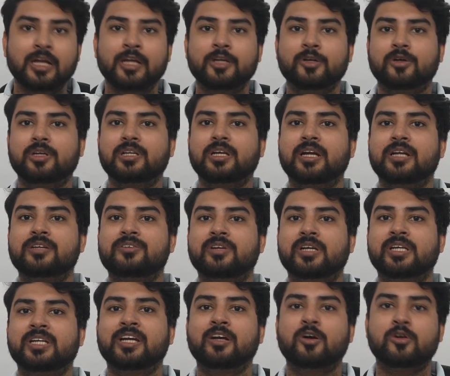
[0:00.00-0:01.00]
You're gonna get
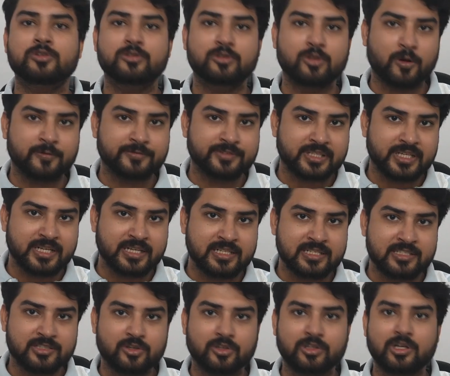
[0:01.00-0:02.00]
training on soft
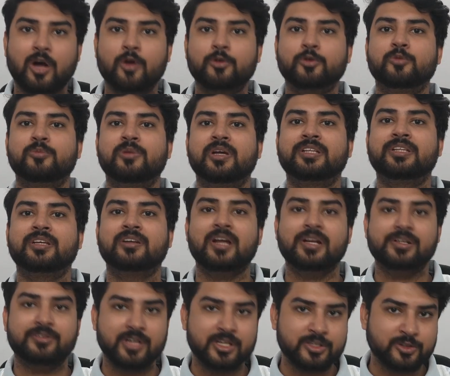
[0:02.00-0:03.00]
skills, on how to make the
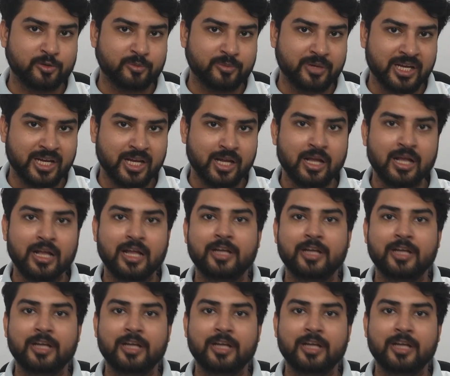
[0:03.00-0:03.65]
right resume.